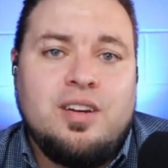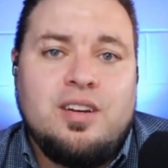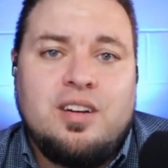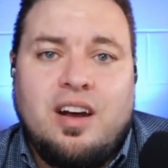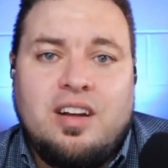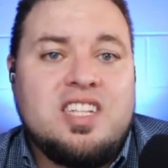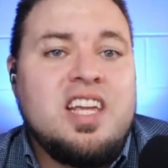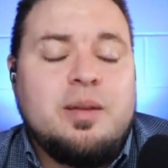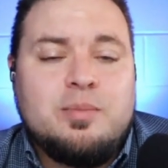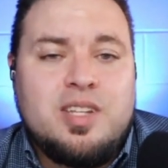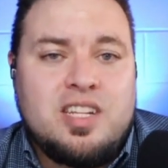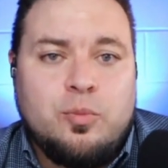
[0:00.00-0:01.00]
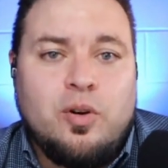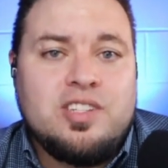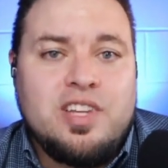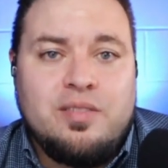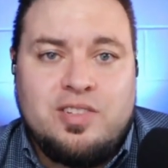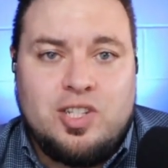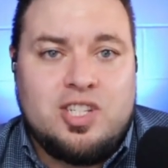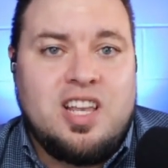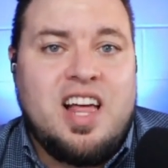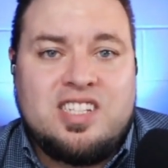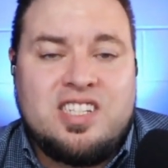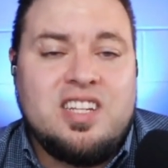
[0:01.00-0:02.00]
uh, teams as it was even just
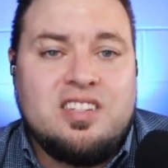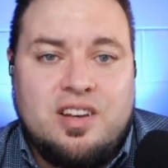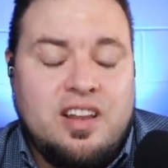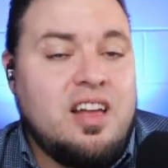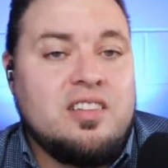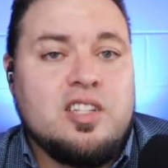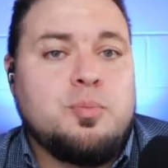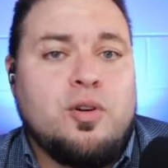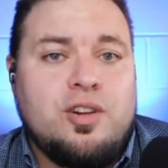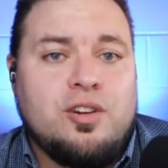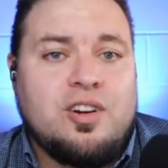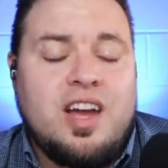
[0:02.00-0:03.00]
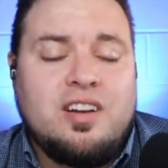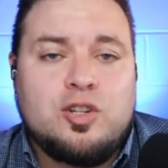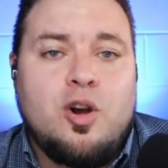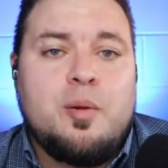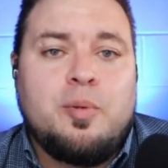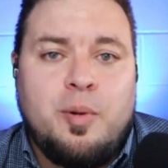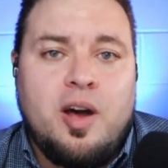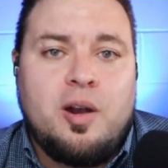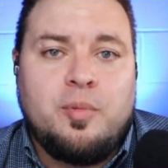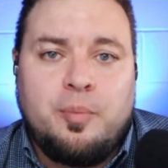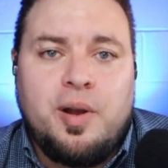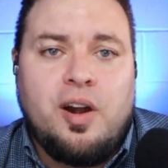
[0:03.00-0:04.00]
last season. At this point, you're kind of scraping the bottom
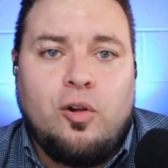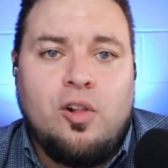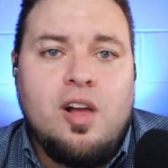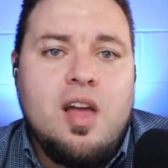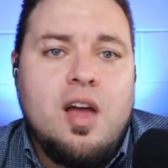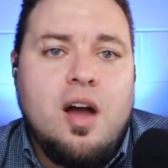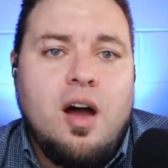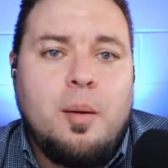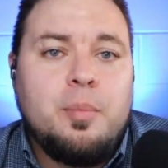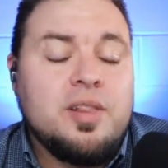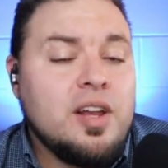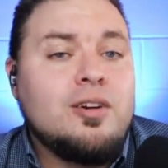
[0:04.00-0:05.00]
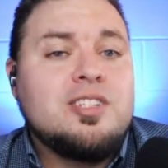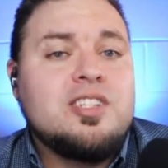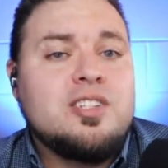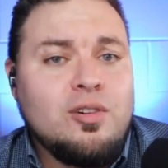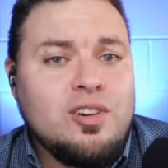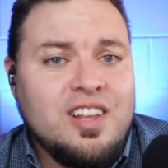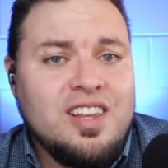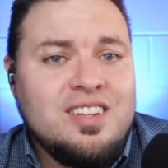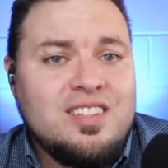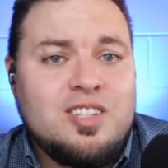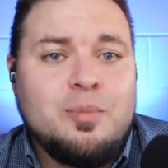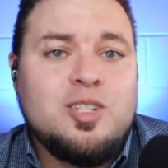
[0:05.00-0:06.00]
of the barrel, uh, but there are certainly
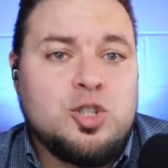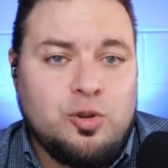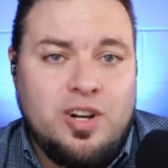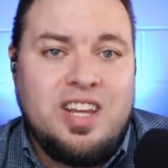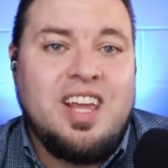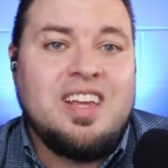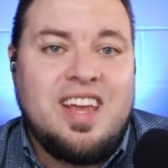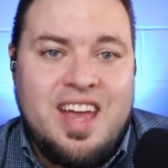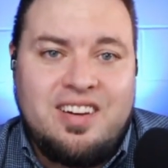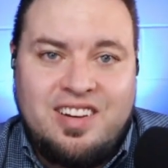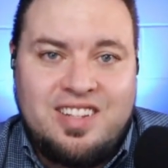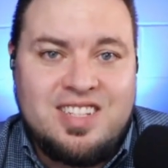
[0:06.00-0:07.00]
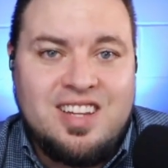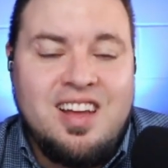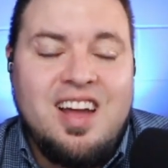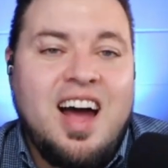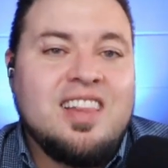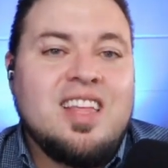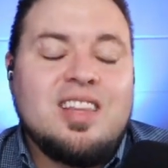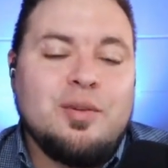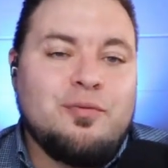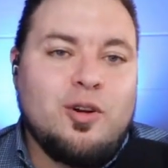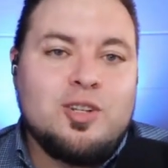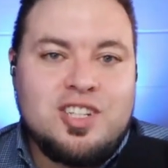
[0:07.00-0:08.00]
some intriguing candidates. I think the
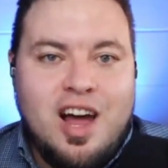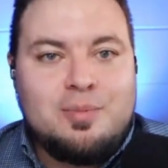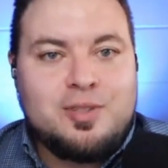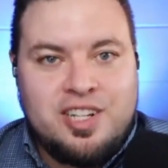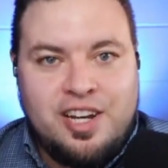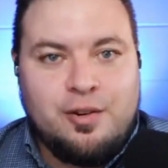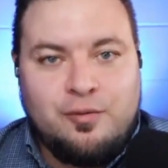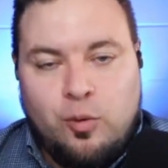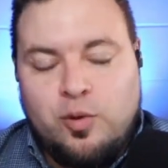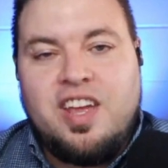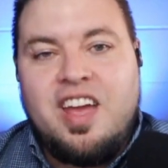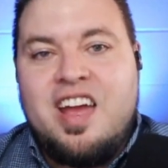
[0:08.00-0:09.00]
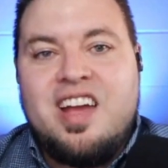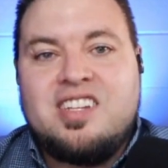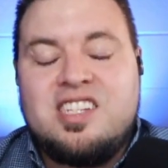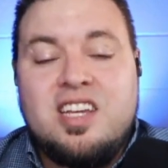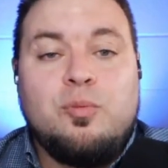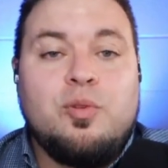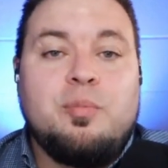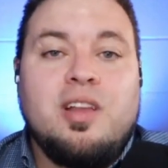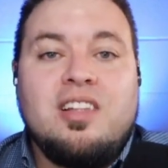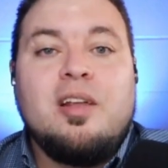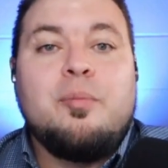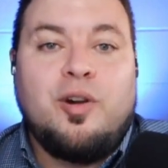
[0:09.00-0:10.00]
first option here for the AAC would be
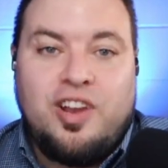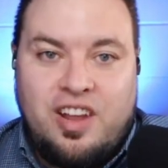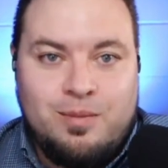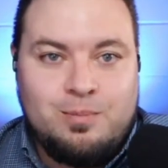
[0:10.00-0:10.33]
Liberty.